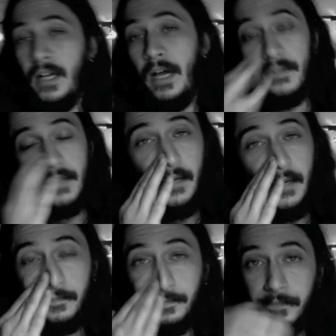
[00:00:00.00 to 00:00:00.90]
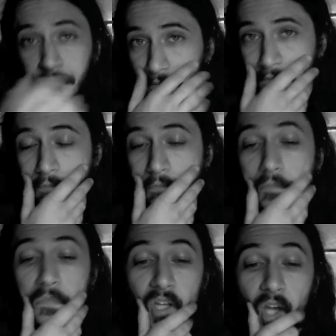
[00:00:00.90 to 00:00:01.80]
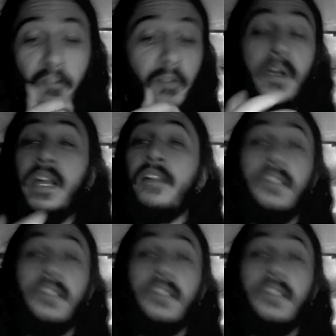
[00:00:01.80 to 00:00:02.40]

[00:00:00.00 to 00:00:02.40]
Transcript: house now. Everybody has a